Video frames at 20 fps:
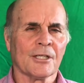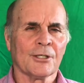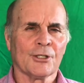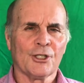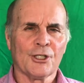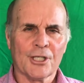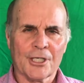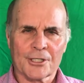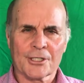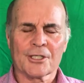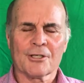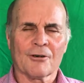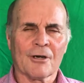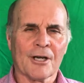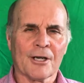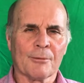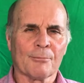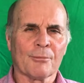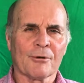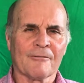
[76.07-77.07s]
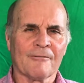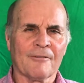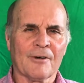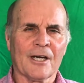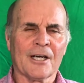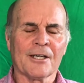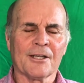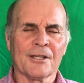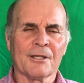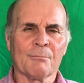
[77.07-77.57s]
just trying to
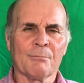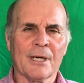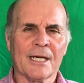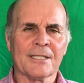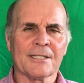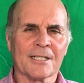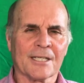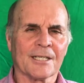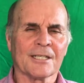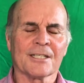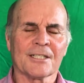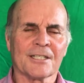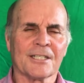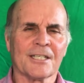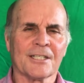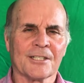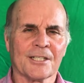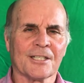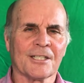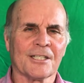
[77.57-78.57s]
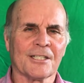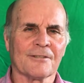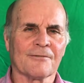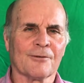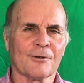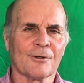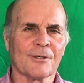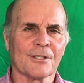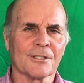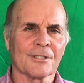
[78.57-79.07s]
provide the basic necessities
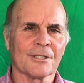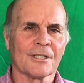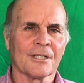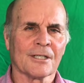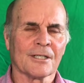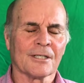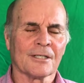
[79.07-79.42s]
for us.